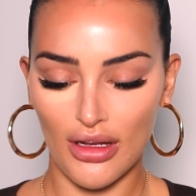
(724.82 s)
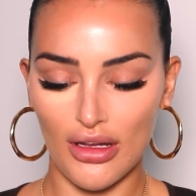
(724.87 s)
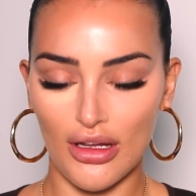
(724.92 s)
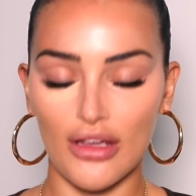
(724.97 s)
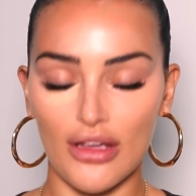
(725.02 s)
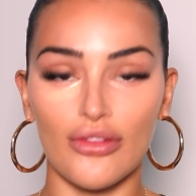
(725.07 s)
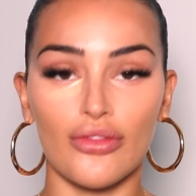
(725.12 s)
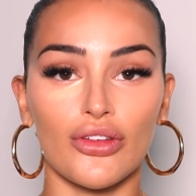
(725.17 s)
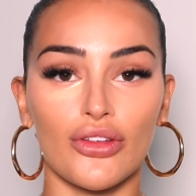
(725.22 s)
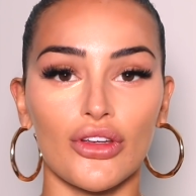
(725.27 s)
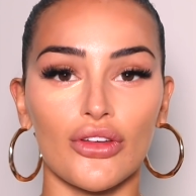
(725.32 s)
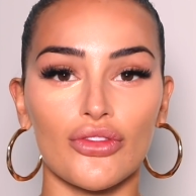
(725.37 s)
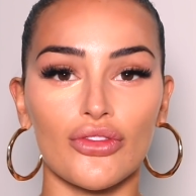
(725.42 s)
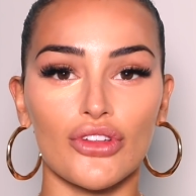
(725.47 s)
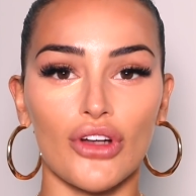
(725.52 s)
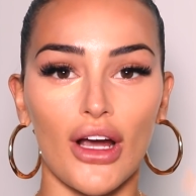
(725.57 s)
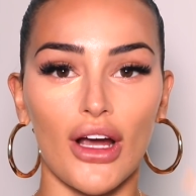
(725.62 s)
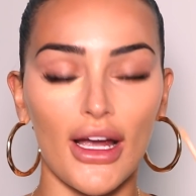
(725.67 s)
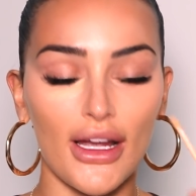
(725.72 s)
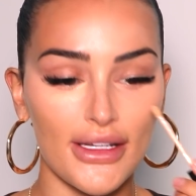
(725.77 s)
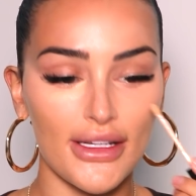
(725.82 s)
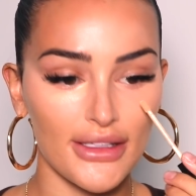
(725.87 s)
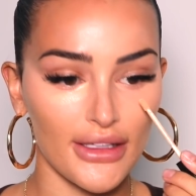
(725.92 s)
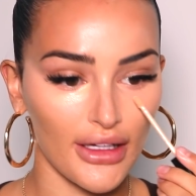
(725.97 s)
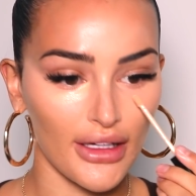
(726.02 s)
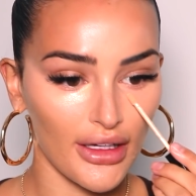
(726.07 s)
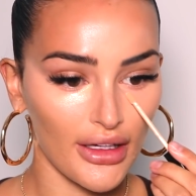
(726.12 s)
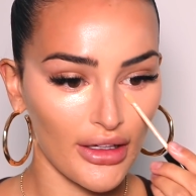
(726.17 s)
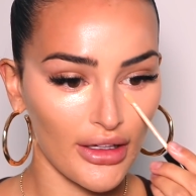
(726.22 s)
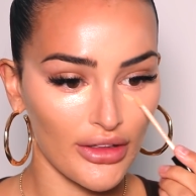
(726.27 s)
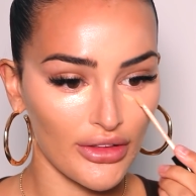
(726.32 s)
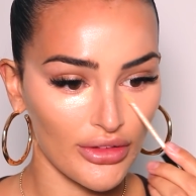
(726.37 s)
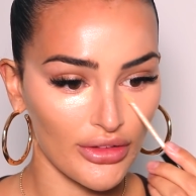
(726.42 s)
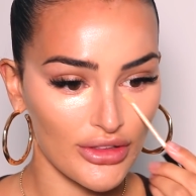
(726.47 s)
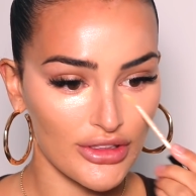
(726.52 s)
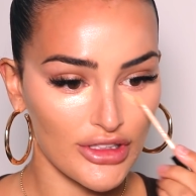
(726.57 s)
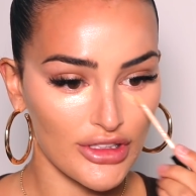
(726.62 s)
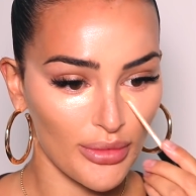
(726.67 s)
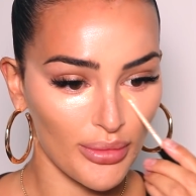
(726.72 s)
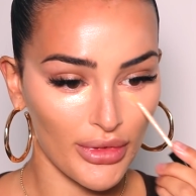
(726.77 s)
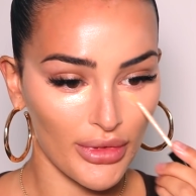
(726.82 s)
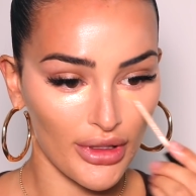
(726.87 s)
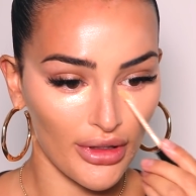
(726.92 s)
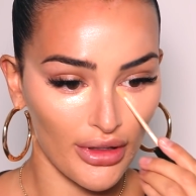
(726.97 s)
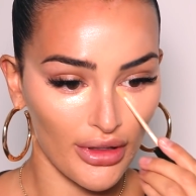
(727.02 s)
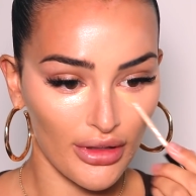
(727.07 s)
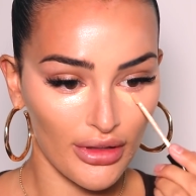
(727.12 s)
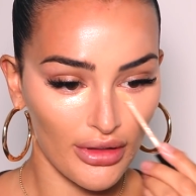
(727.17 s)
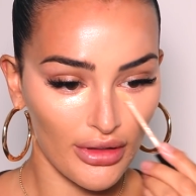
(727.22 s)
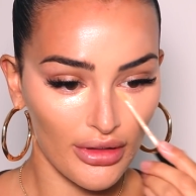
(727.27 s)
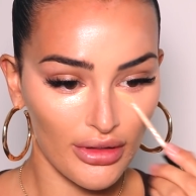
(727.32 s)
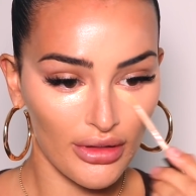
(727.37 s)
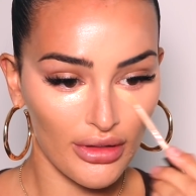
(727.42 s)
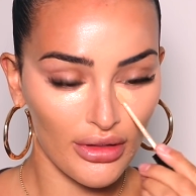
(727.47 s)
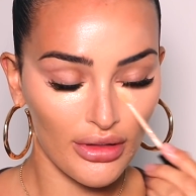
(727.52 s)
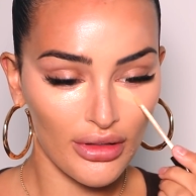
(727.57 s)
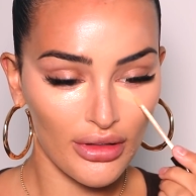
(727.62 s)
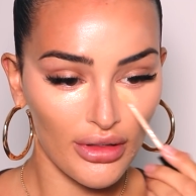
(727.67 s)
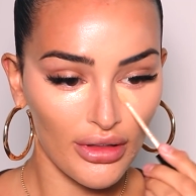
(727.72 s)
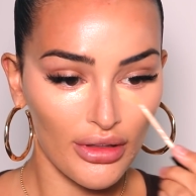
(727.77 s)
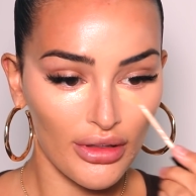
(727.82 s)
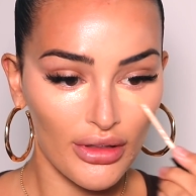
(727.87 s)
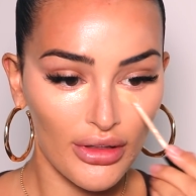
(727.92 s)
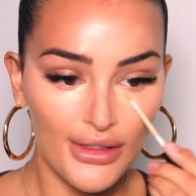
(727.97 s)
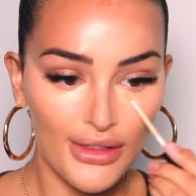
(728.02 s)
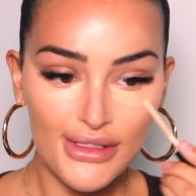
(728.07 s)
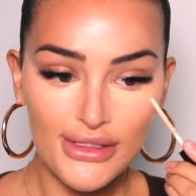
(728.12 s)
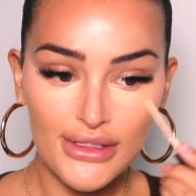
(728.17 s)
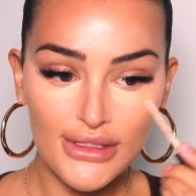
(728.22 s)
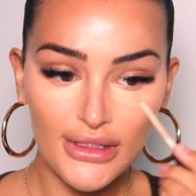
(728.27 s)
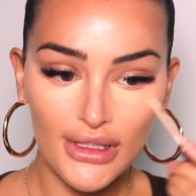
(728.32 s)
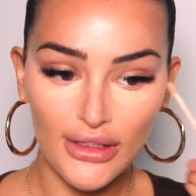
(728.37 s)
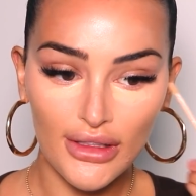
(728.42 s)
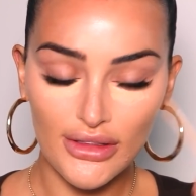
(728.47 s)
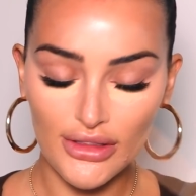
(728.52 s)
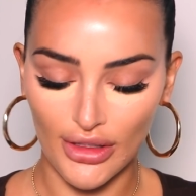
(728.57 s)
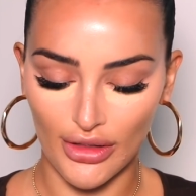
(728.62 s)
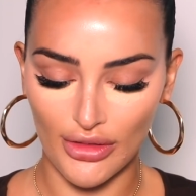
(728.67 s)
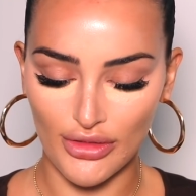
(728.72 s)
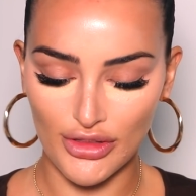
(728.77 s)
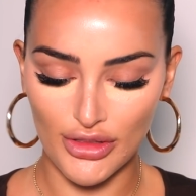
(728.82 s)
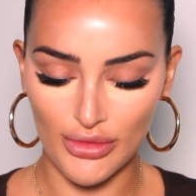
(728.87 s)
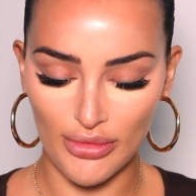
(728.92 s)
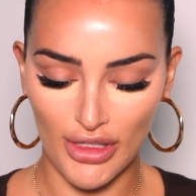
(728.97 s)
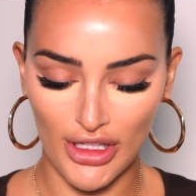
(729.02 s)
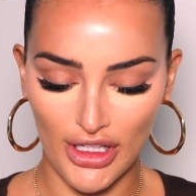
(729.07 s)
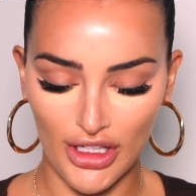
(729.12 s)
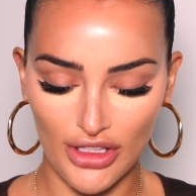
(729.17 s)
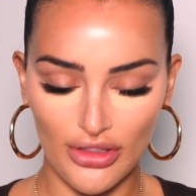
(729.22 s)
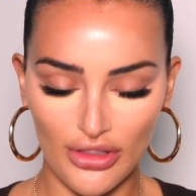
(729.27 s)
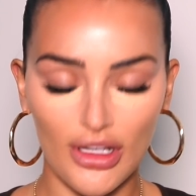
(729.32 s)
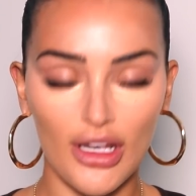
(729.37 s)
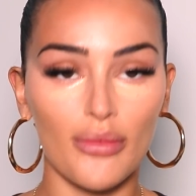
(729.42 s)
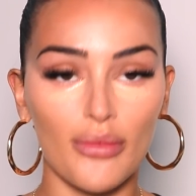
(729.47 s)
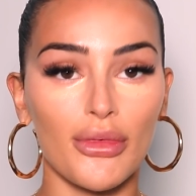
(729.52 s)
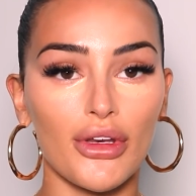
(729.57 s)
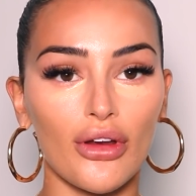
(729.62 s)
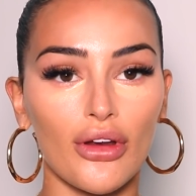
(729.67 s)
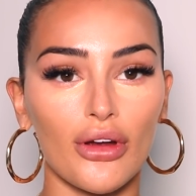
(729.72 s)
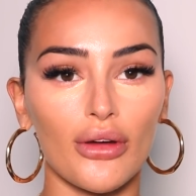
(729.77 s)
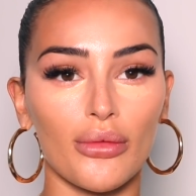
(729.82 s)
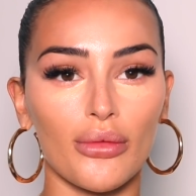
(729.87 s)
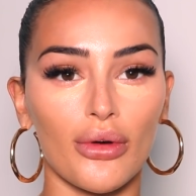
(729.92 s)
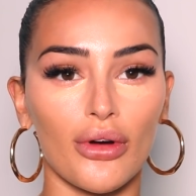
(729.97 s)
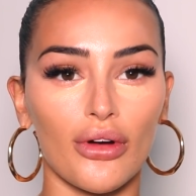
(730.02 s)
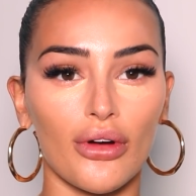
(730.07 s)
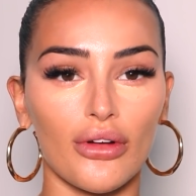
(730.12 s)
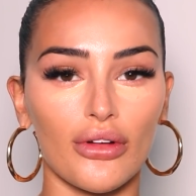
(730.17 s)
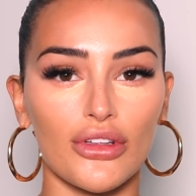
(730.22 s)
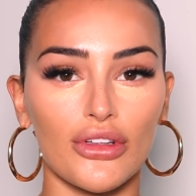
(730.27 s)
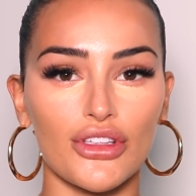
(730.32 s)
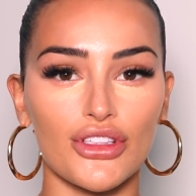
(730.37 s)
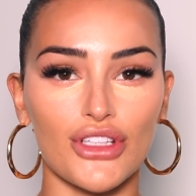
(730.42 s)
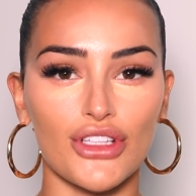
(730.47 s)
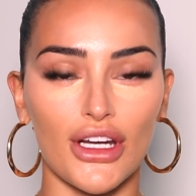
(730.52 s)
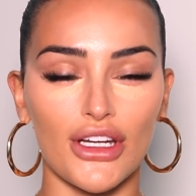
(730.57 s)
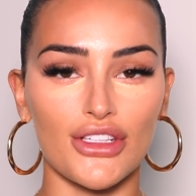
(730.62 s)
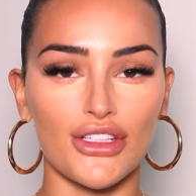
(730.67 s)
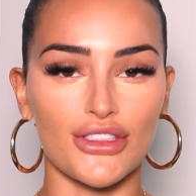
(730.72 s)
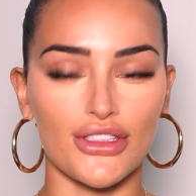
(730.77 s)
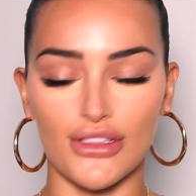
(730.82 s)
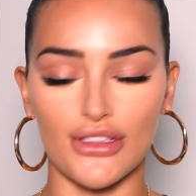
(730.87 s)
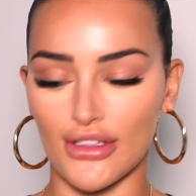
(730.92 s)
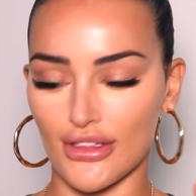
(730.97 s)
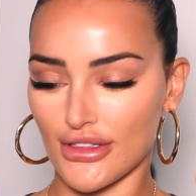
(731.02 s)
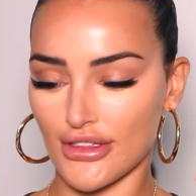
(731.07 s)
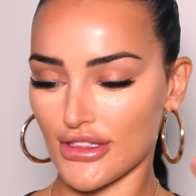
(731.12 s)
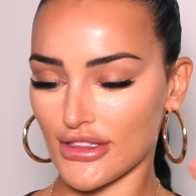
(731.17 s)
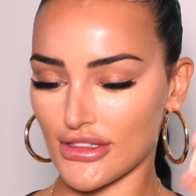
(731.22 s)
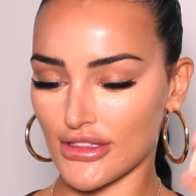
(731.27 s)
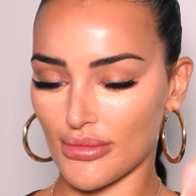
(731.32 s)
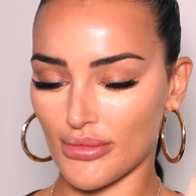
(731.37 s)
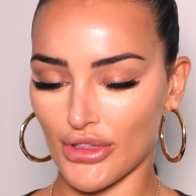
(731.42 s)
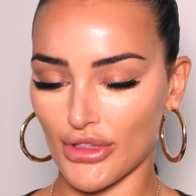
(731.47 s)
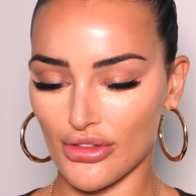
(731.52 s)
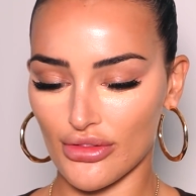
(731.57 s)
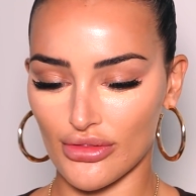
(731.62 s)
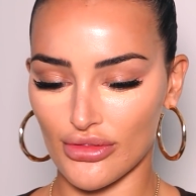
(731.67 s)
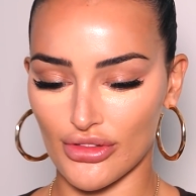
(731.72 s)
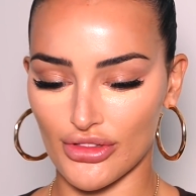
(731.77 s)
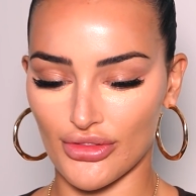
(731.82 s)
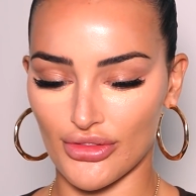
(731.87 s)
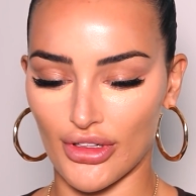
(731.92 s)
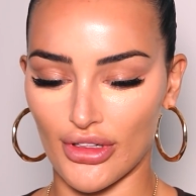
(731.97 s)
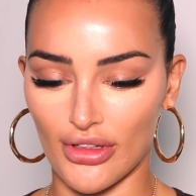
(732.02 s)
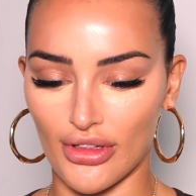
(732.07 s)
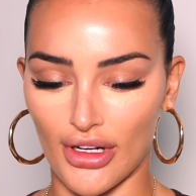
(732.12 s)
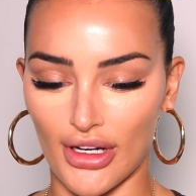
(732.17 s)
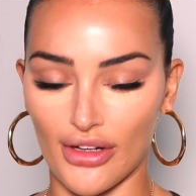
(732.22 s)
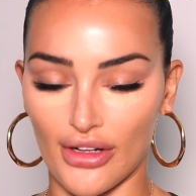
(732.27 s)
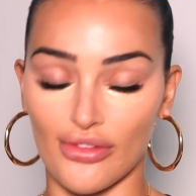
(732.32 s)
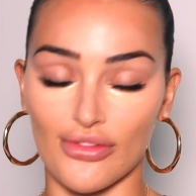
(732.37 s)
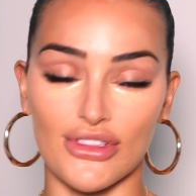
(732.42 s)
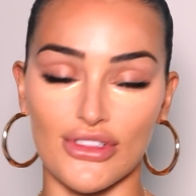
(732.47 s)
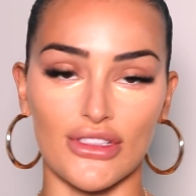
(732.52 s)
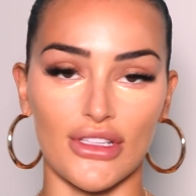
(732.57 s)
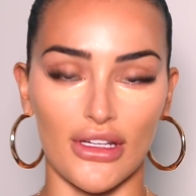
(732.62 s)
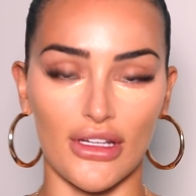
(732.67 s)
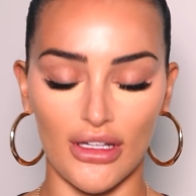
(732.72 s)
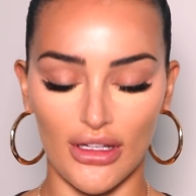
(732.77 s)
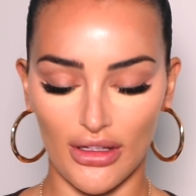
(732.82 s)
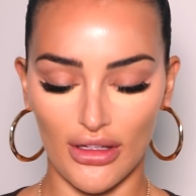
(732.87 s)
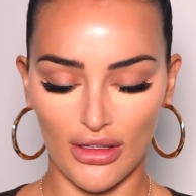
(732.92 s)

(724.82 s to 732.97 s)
If you've tried it and you're similar skin tone to me, can you let me know what shade you use? Because I'm going to order it online, obviously.